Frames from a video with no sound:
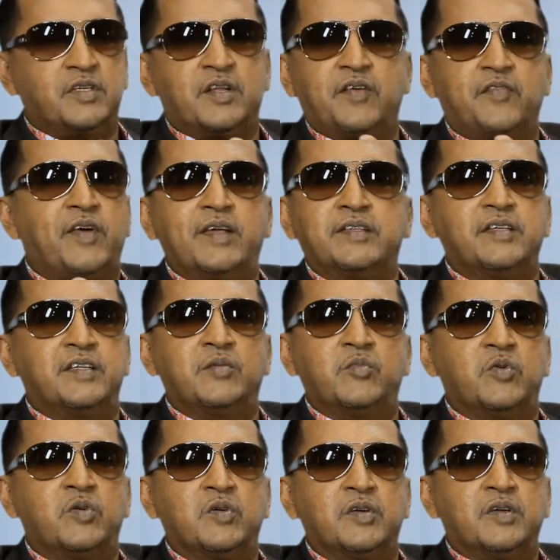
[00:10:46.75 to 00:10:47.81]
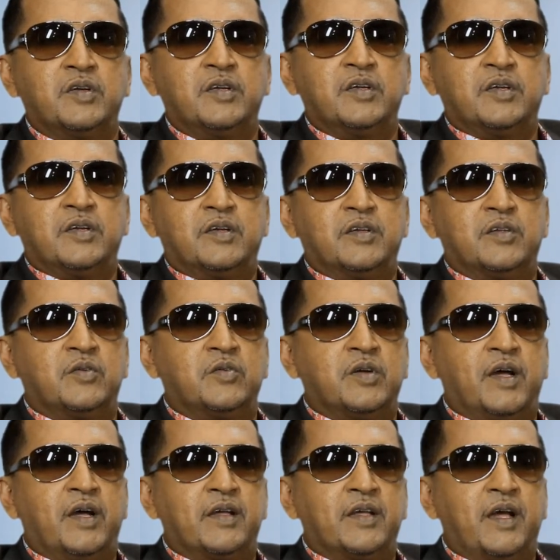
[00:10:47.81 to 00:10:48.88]
not a fight anymore. You know,
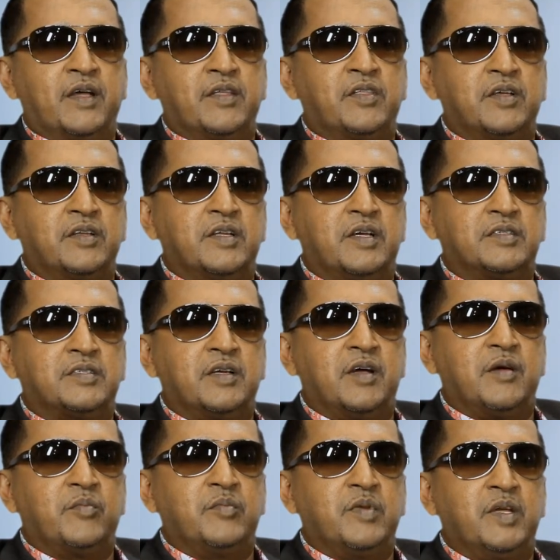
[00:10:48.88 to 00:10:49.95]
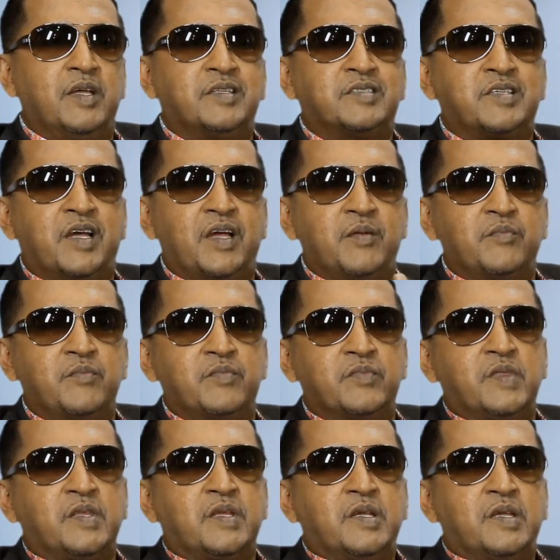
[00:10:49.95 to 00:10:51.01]
I think that in time,
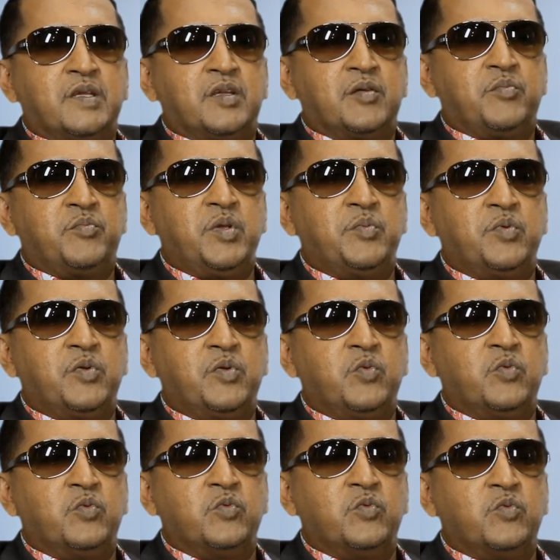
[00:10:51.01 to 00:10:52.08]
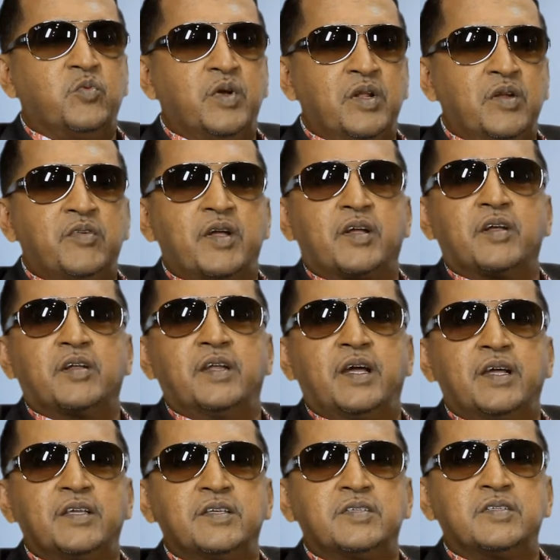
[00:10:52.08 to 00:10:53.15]
people will
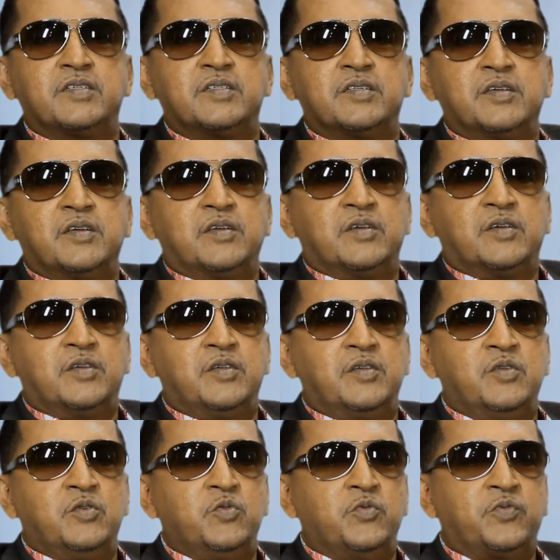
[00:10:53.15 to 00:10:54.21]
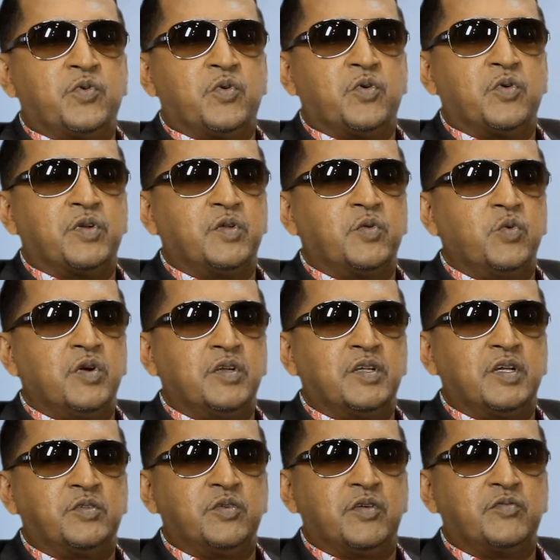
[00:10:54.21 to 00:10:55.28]
recognize you for the work
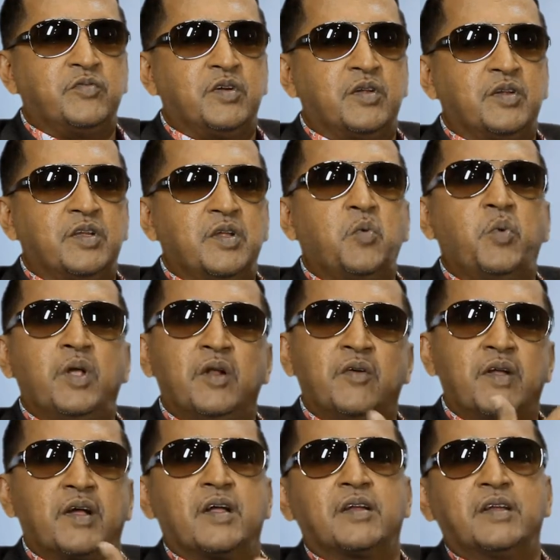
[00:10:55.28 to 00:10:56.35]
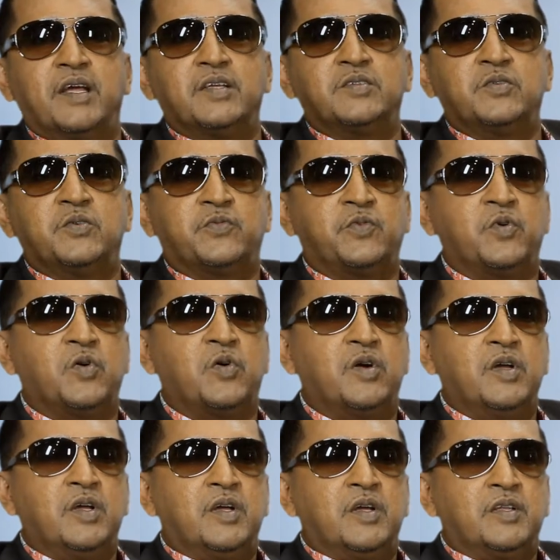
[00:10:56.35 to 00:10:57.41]
that you have done. They will recognize you for
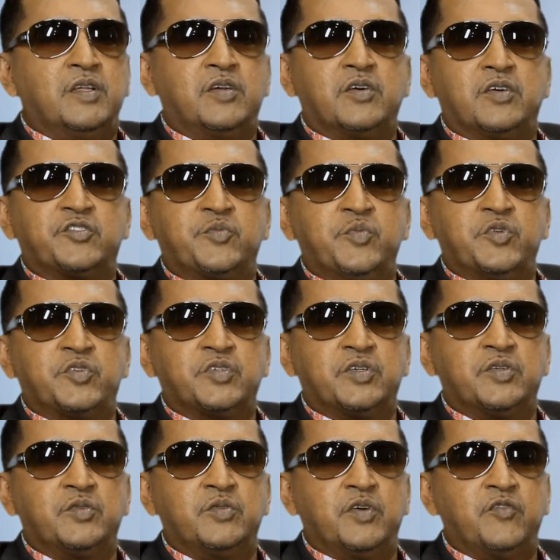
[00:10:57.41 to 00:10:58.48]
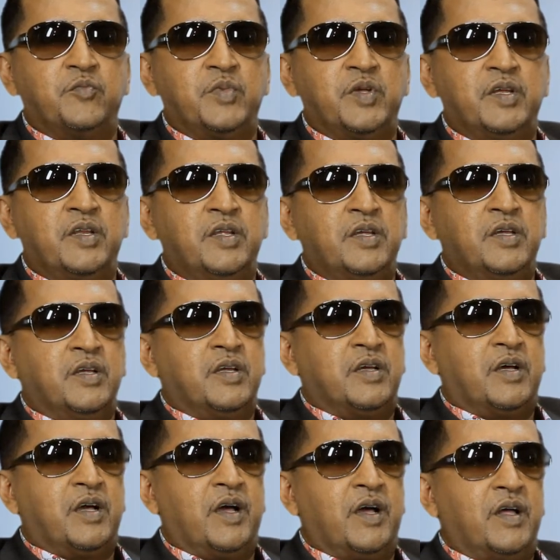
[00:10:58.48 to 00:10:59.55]
the contribution you have made,
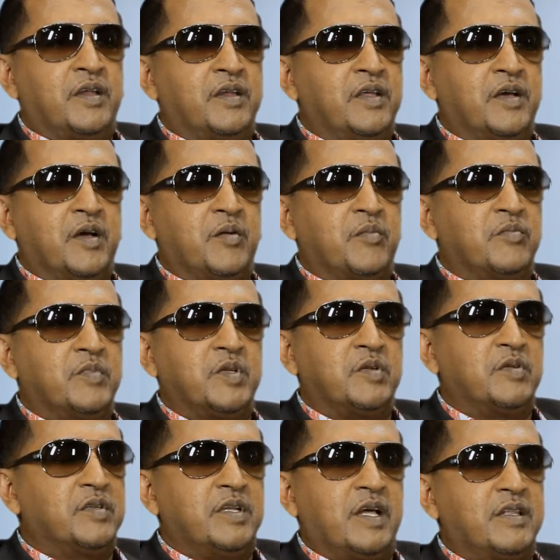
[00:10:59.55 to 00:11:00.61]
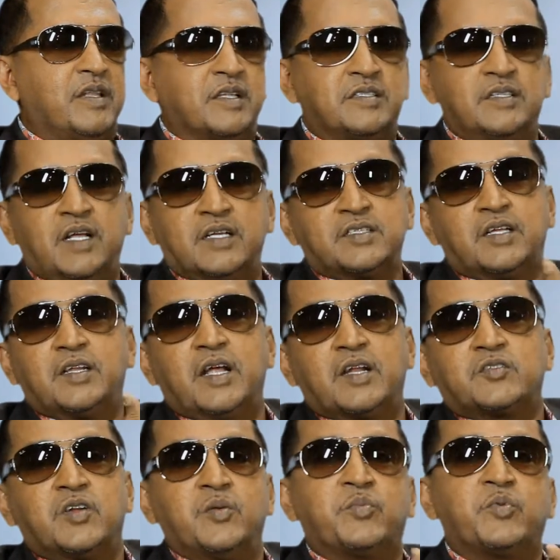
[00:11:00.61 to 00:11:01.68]
and you know, that's a natural